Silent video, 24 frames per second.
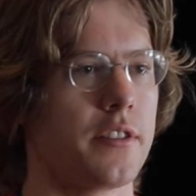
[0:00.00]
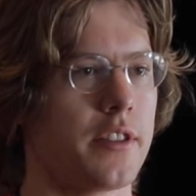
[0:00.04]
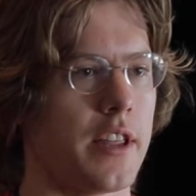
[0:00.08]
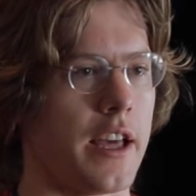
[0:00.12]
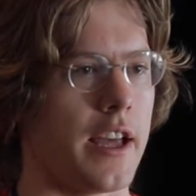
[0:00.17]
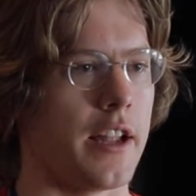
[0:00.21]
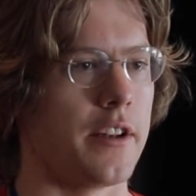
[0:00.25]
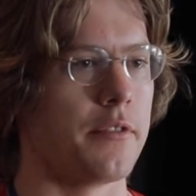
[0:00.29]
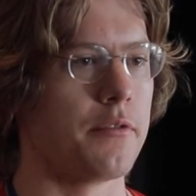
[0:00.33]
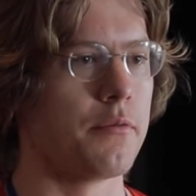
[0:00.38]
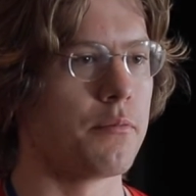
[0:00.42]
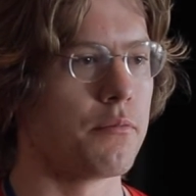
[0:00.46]

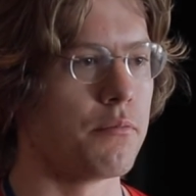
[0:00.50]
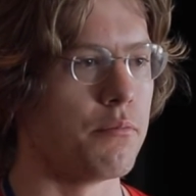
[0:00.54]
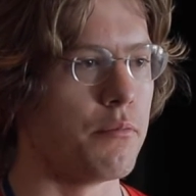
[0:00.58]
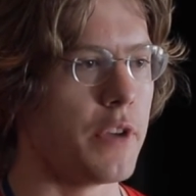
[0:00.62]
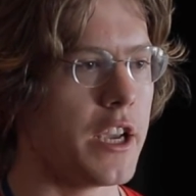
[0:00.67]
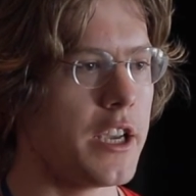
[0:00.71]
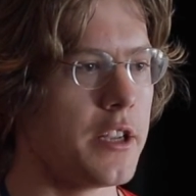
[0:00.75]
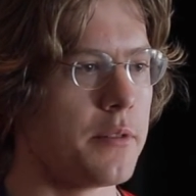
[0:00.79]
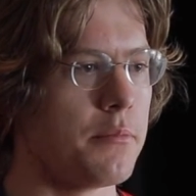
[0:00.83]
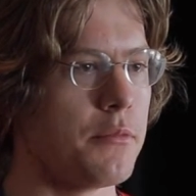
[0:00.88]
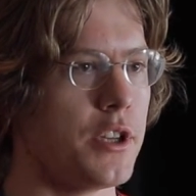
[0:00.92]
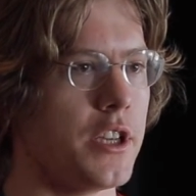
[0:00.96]
that
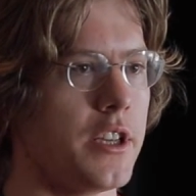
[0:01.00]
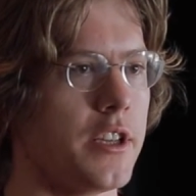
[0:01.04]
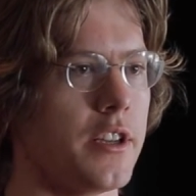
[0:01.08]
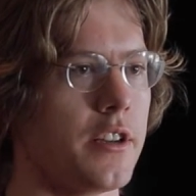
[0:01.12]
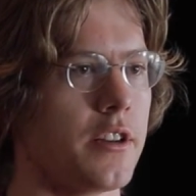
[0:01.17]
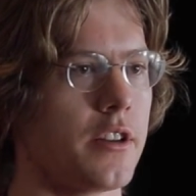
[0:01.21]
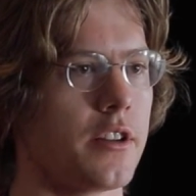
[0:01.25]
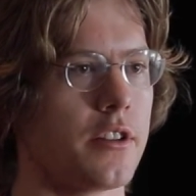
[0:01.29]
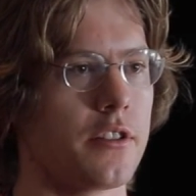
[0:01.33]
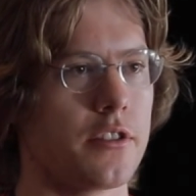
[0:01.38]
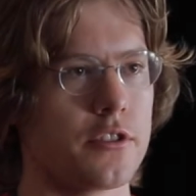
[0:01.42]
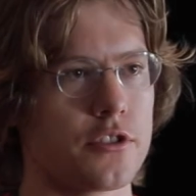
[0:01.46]
made
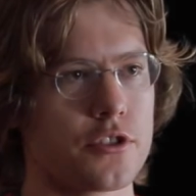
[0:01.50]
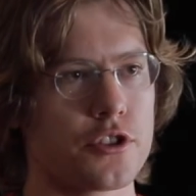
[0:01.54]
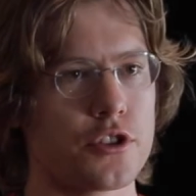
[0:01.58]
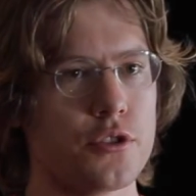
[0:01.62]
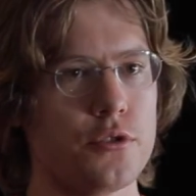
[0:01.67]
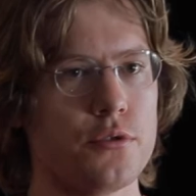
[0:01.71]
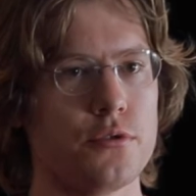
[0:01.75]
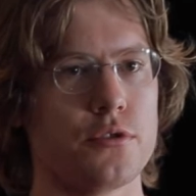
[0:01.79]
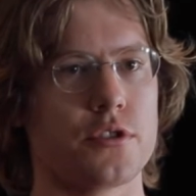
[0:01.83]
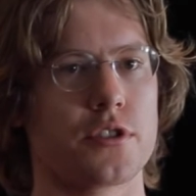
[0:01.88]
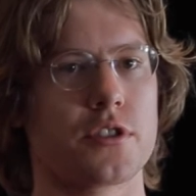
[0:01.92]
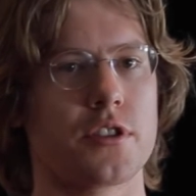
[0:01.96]
me
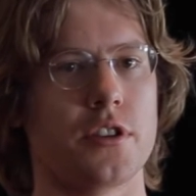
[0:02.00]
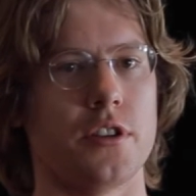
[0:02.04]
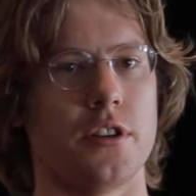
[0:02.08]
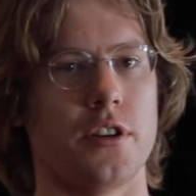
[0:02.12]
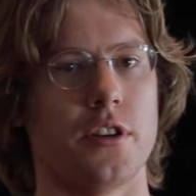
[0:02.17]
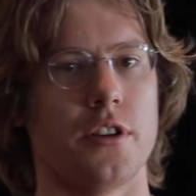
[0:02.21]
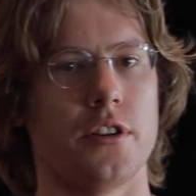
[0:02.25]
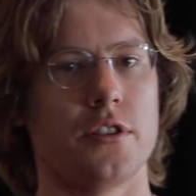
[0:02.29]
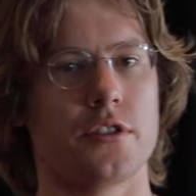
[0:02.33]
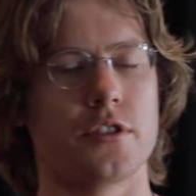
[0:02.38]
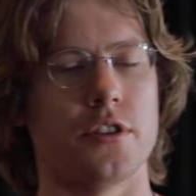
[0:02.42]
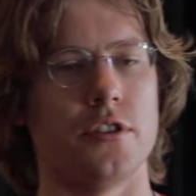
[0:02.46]
choose
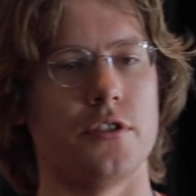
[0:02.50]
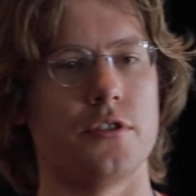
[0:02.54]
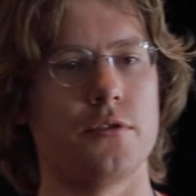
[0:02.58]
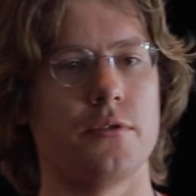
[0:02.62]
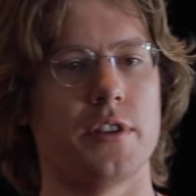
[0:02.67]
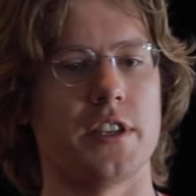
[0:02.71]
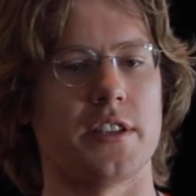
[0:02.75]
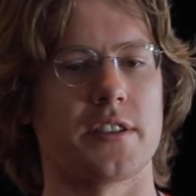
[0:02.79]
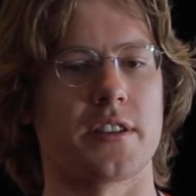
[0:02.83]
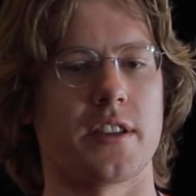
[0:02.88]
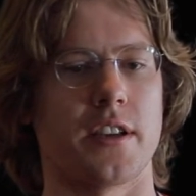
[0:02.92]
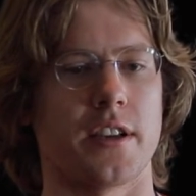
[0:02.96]
to
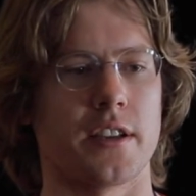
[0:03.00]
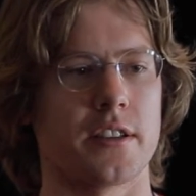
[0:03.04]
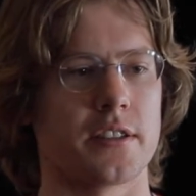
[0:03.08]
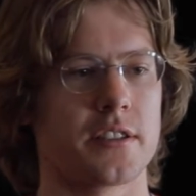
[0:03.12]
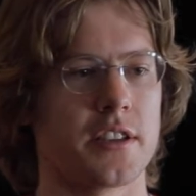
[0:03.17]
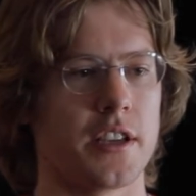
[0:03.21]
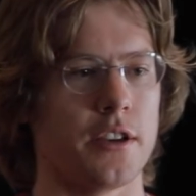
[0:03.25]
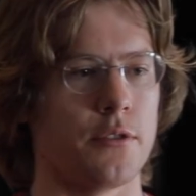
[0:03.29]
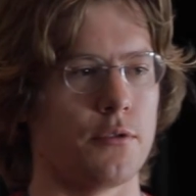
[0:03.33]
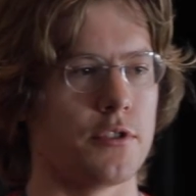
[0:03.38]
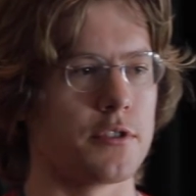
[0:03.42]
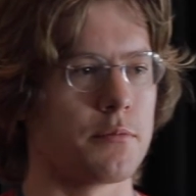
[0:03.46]
do these
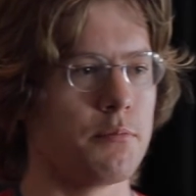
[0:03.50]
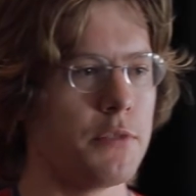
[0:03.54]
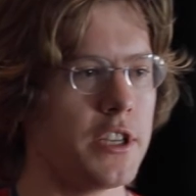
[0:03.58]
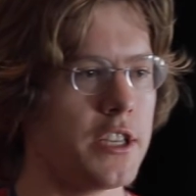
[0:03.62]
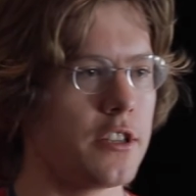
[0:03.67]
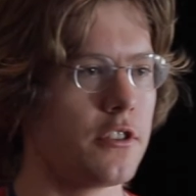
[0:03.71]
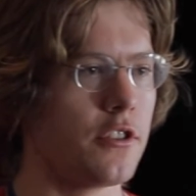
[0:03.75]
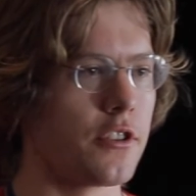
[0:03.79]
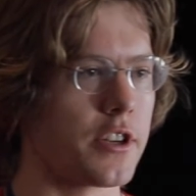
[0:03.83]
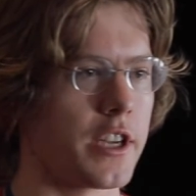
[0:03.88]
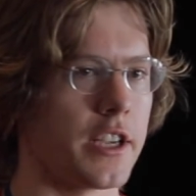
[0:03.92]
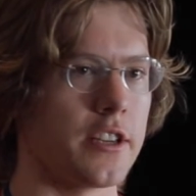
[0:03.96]
things. It was
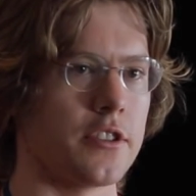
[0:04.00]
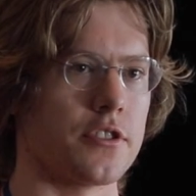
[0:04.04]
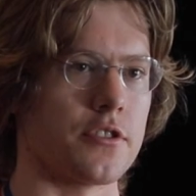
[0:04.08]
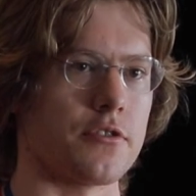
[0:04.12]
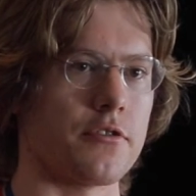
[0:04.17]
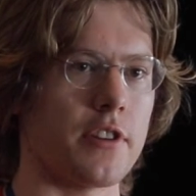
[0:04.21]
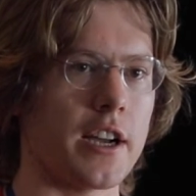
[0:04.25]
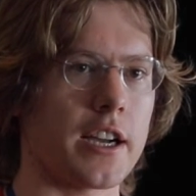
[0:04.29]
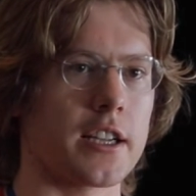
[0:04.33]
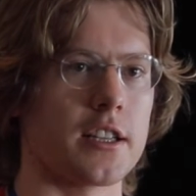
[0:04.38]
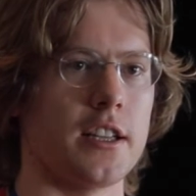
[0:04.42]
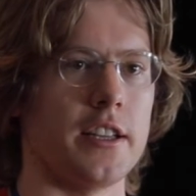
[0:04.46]
me looking
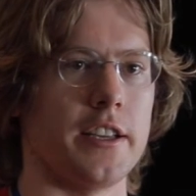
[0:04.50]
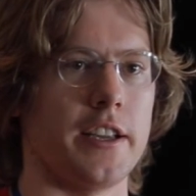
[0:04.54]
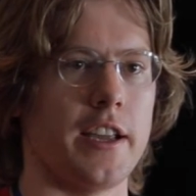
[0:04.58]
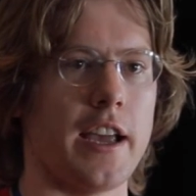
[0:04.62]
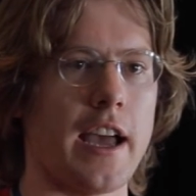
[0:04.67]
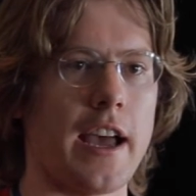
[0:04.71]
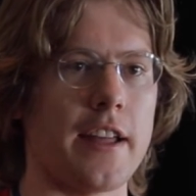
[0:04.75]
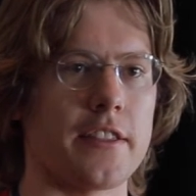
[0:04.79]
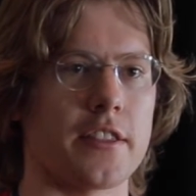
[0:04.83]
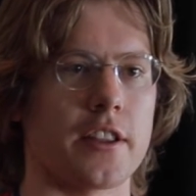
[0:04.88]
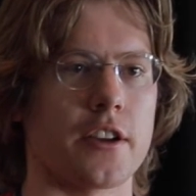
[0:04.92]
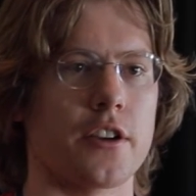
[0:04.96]
directly
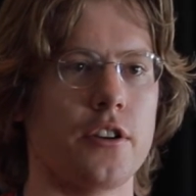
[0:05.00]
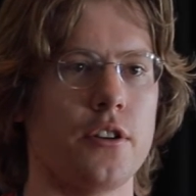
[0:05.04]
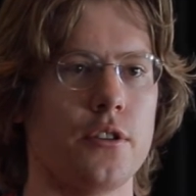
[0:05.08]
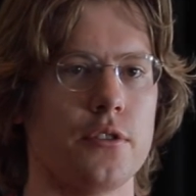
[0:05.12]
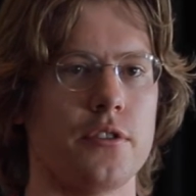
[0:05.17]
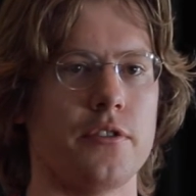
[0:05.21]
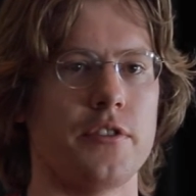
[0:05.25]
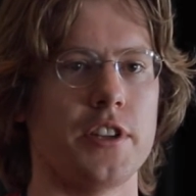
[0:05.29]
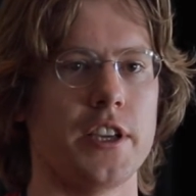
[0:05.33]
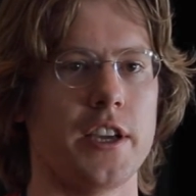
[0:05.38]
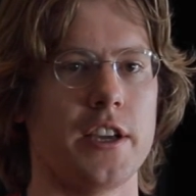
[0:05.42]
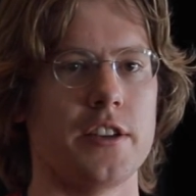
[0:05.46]
at the
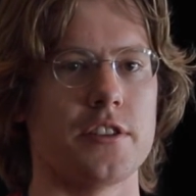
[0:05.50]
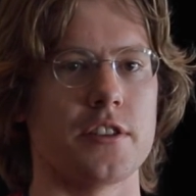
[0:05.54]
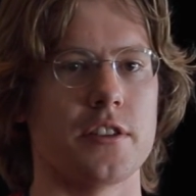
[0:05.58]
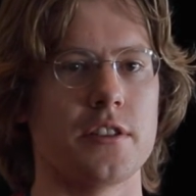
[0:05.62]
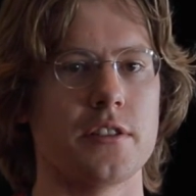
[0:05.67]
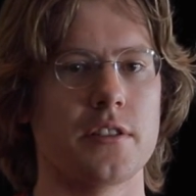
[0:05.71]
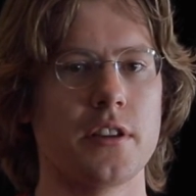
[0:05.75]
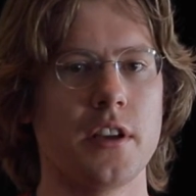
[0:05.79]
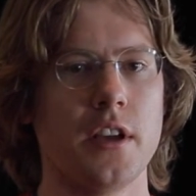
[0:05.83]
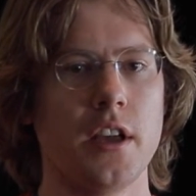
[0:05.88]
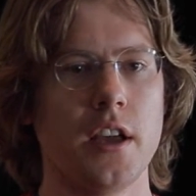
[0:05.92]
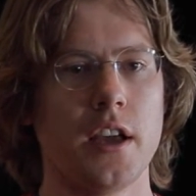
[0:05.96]
code of the agent.